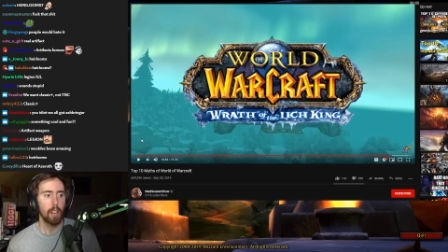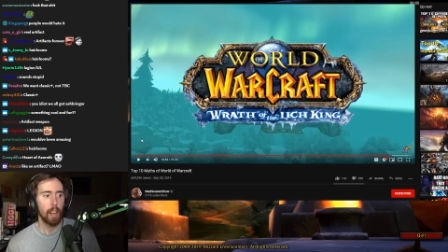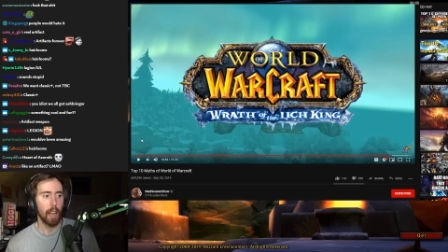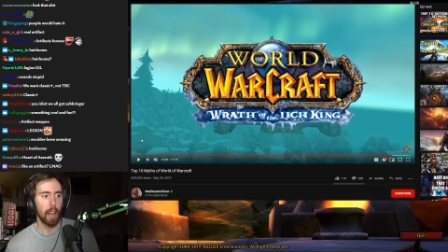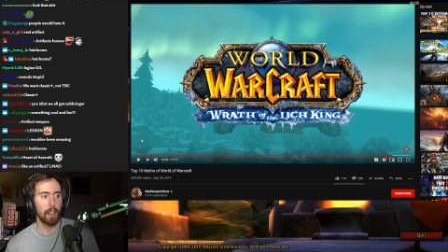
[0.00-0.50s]

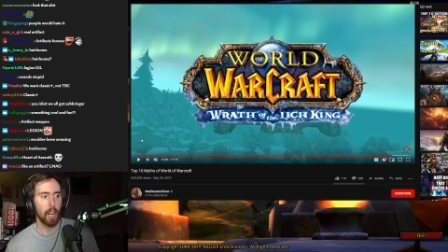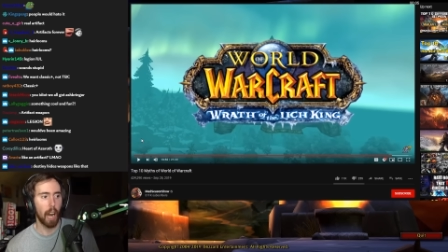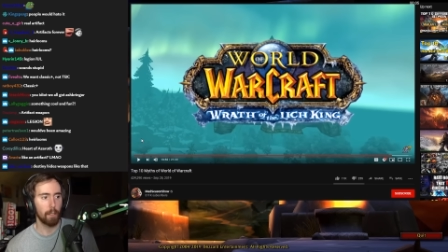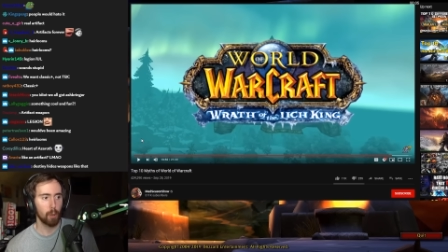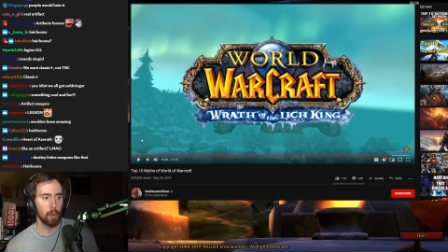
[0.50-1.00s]
And uh,
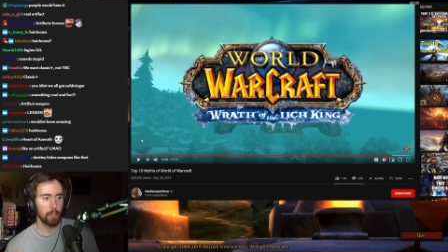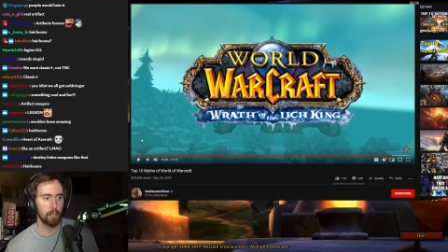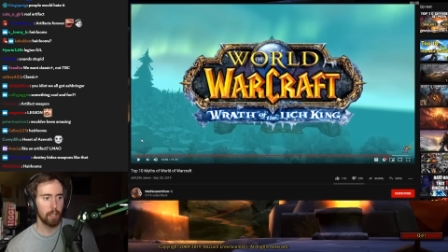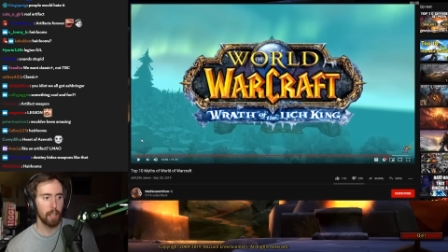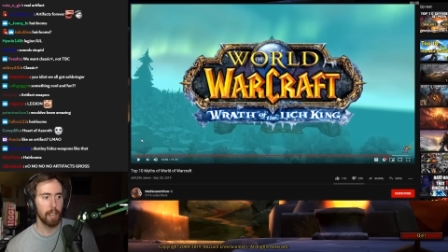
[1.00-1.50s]
EverQuest
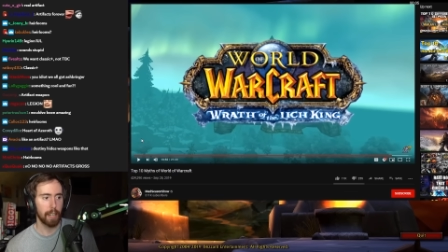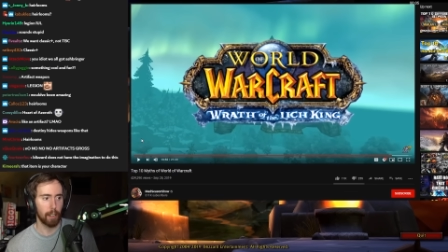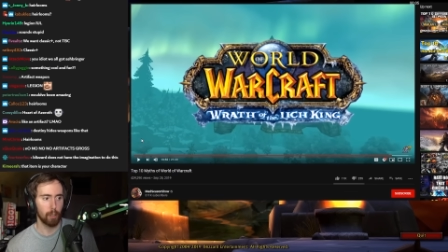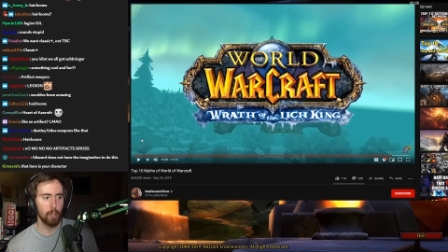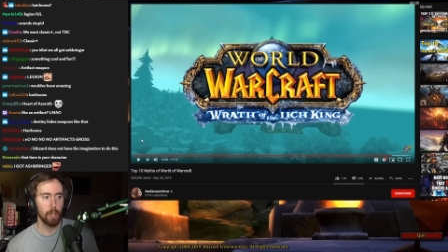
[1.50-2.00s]
did that.
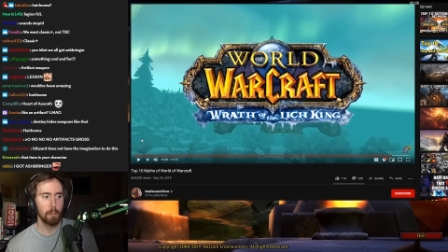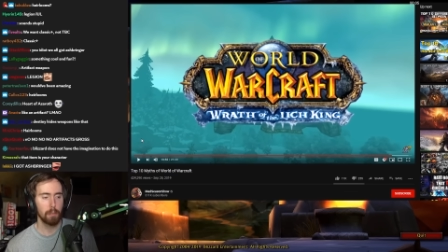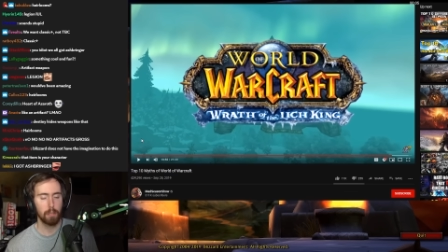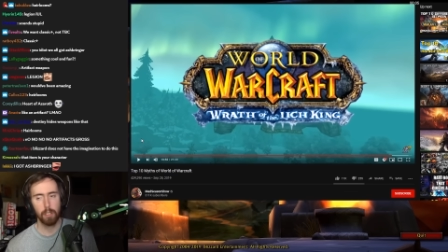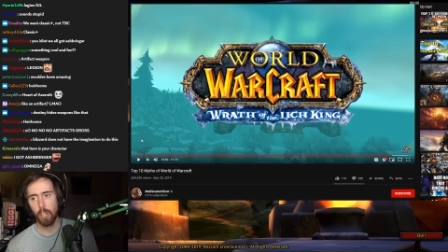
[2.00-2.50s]

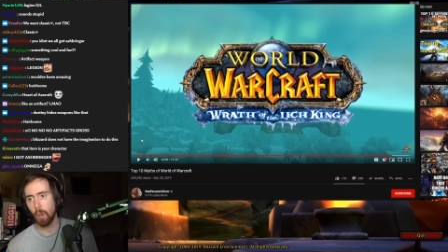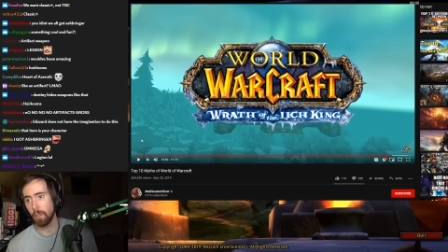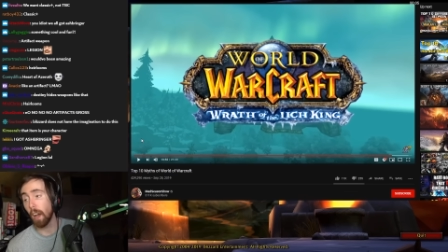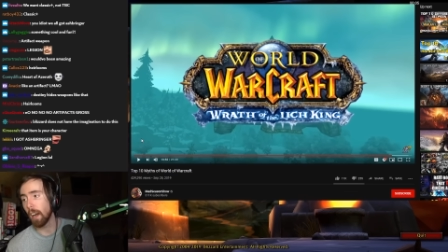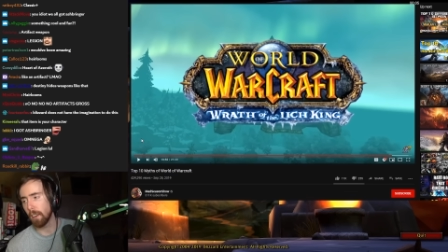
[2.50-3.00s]
Heirlooms? No,
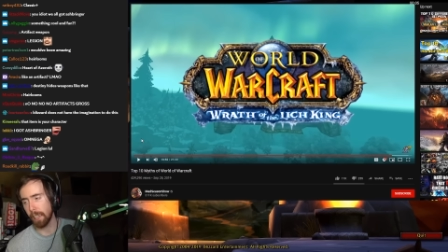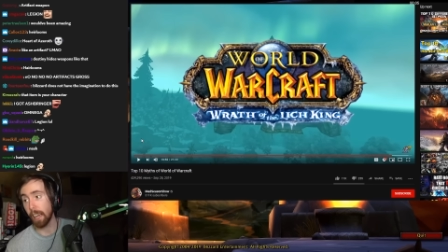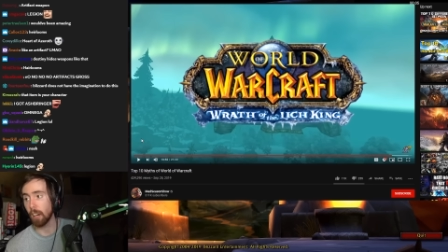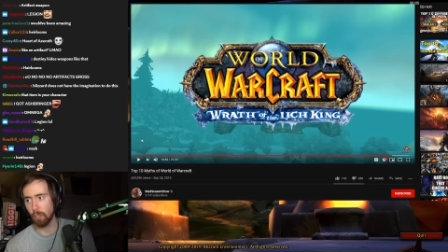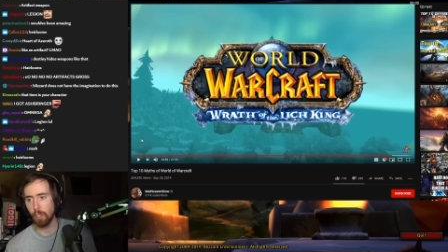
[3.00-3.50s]
not like
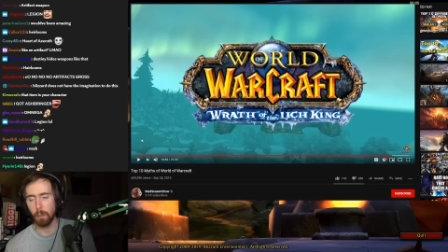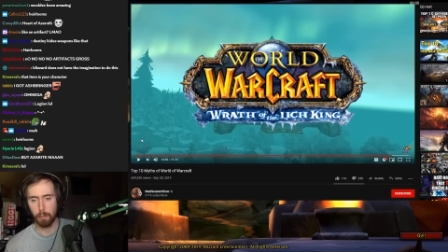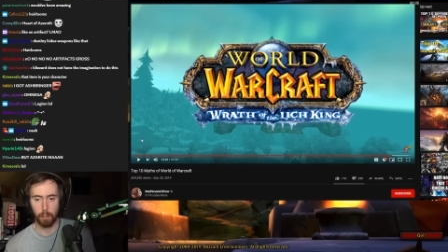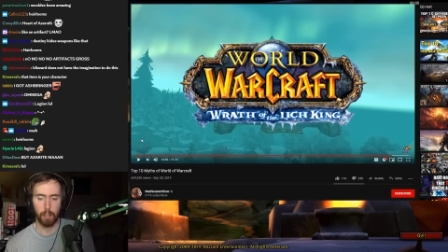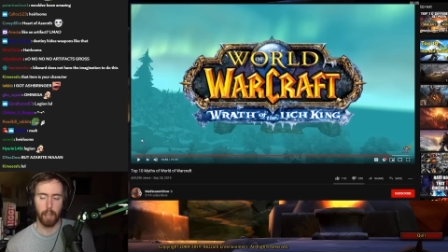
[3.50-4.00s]
heirlooms,
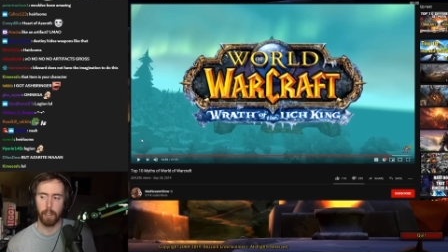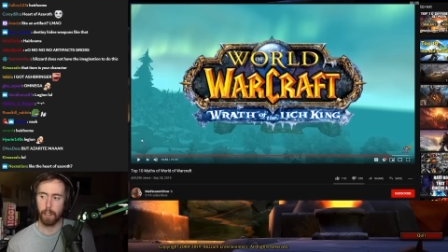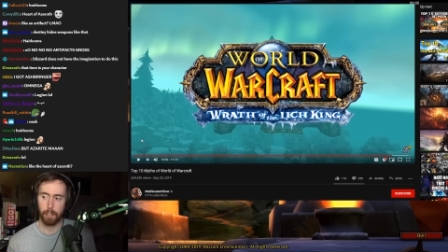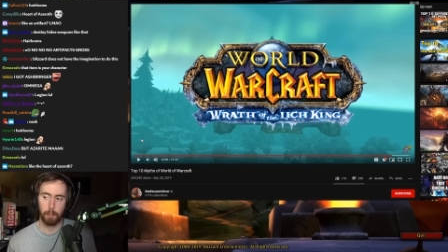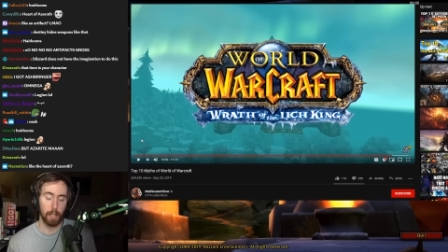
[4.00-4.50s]
okay?
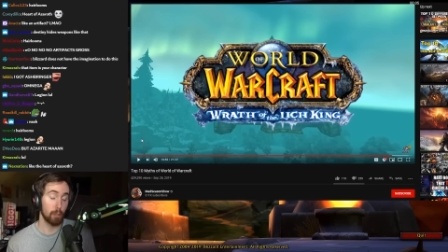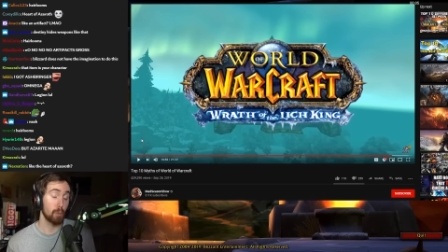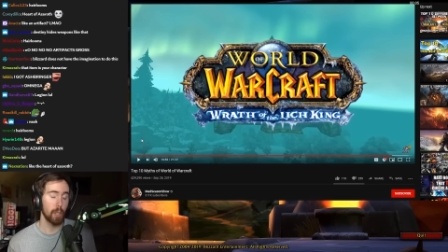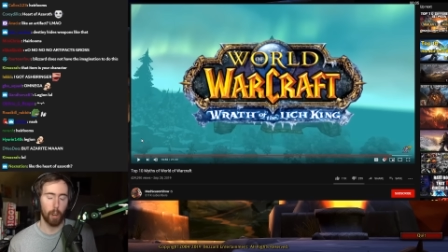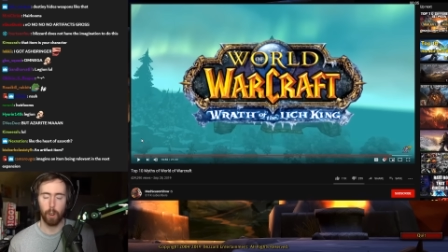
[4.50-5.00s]
Like something that's
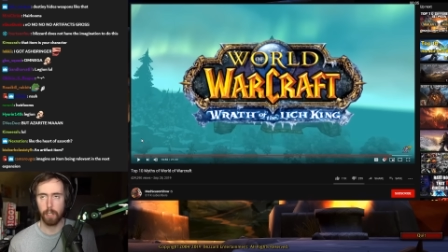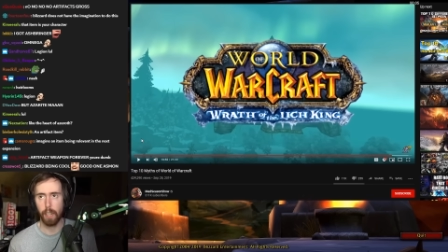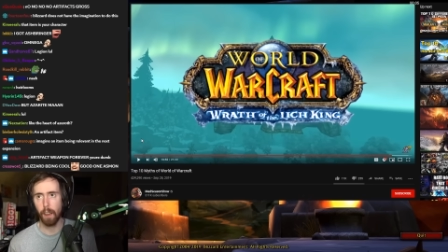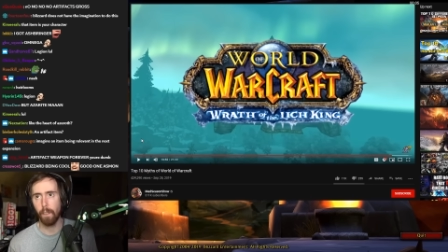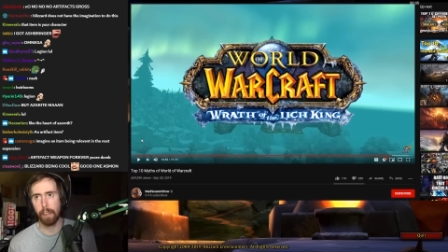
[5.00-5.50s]
really hard to
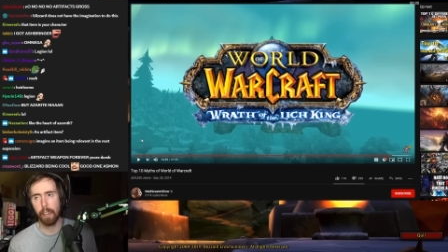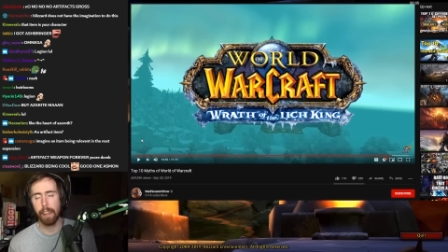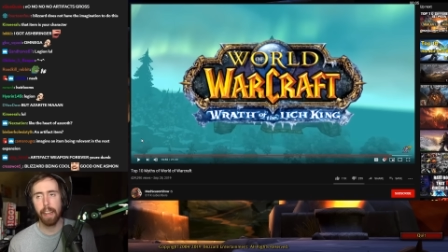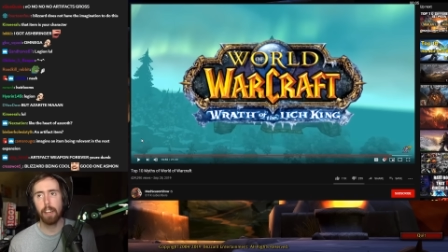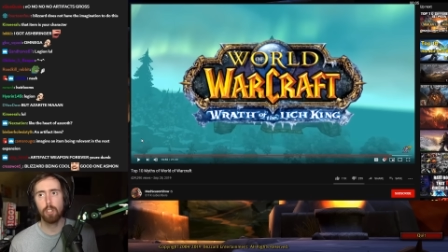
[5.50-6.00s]
get. Like they
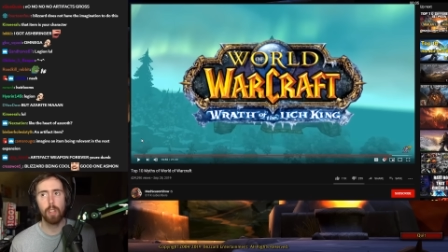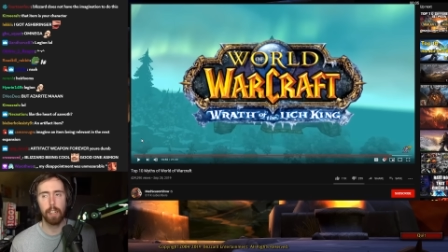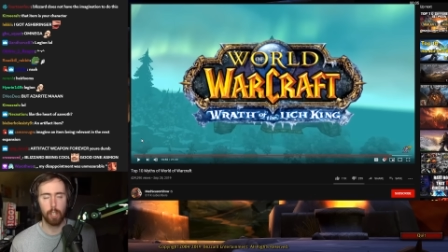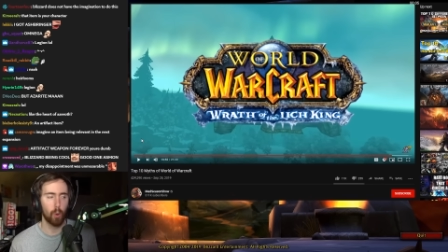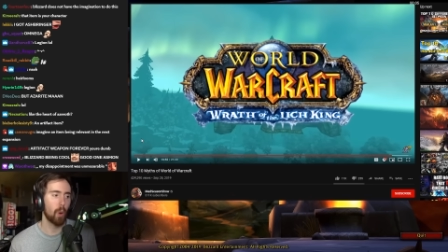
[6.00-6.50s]
can't do that
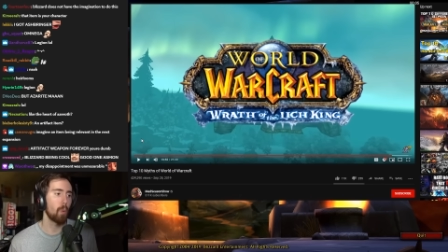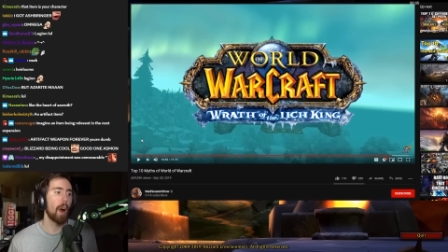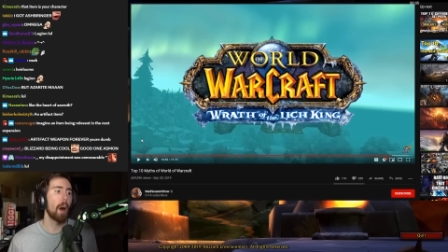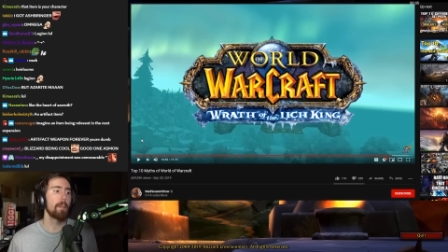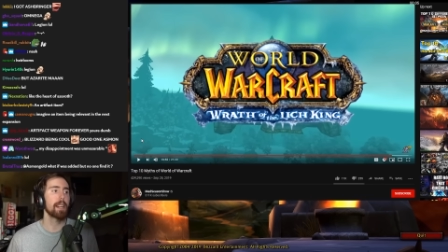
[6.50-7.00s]
in current
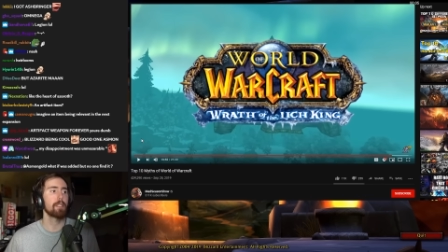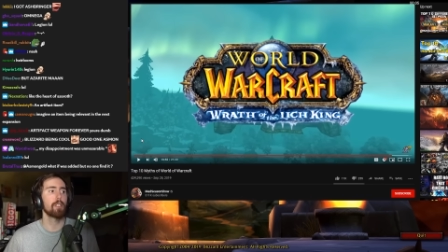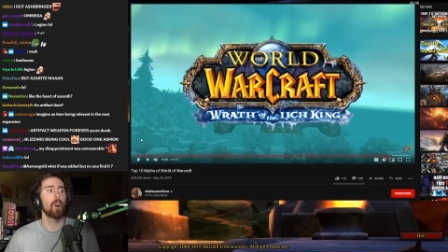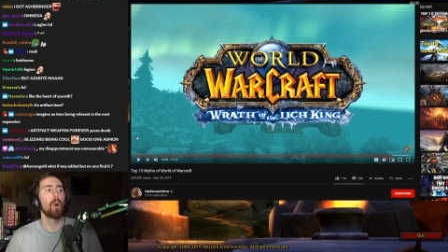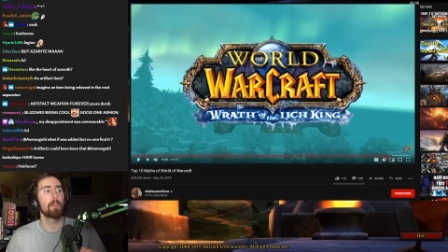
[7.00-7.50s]
WoW because the
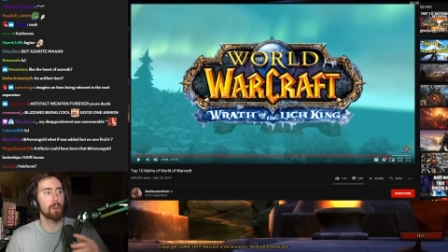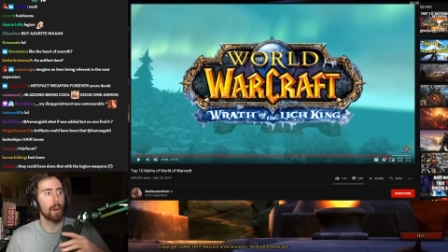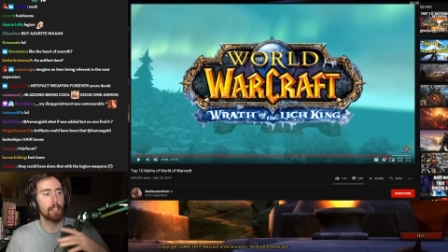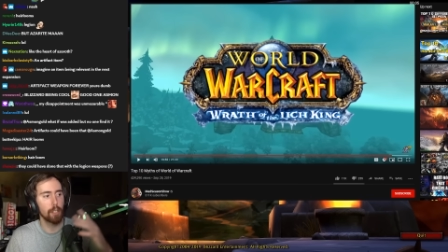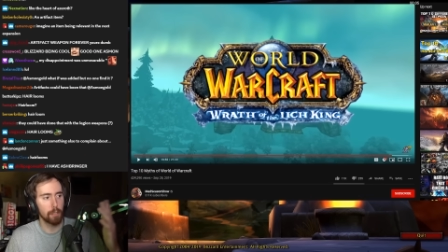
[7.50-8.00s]
whole
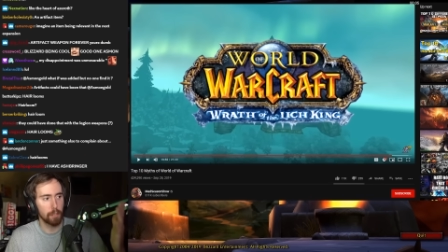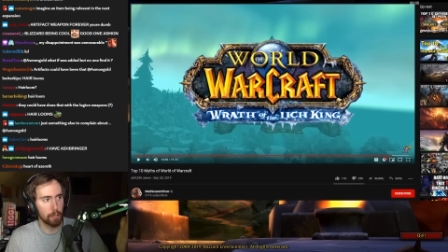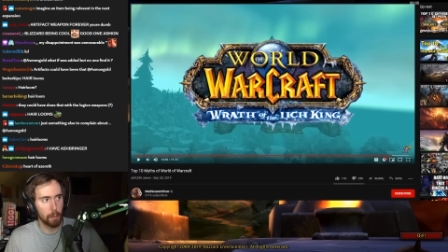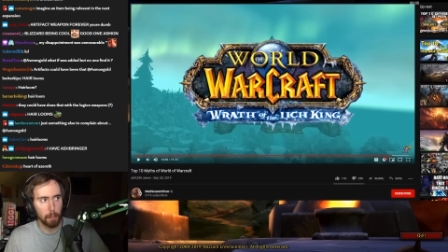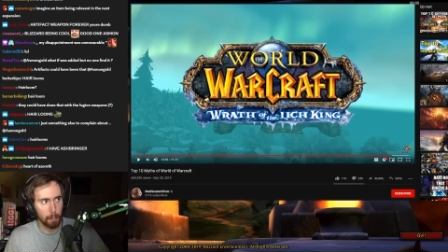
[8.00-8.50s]
progression
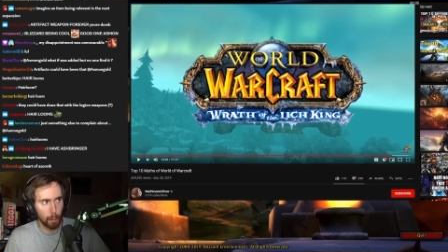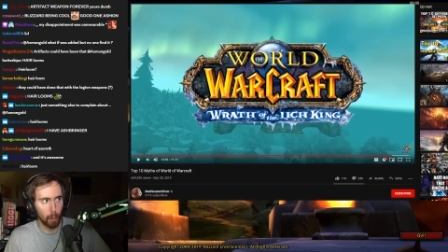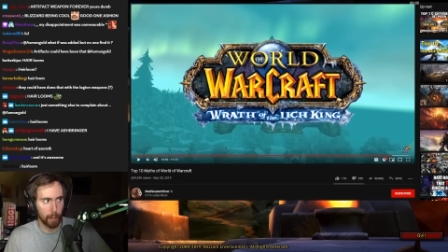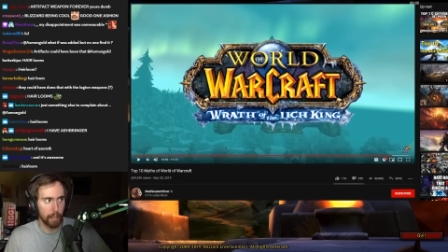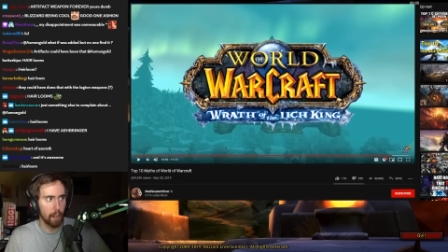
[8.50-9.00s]
system's
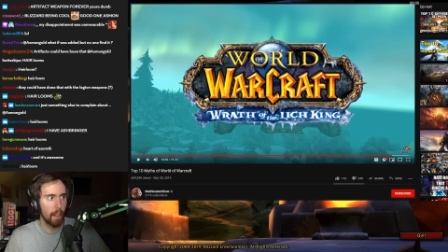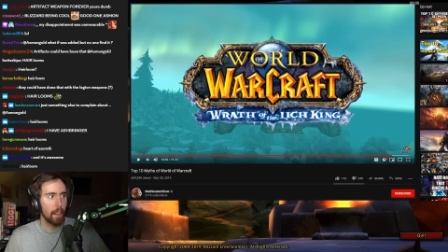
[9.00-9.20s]
broken.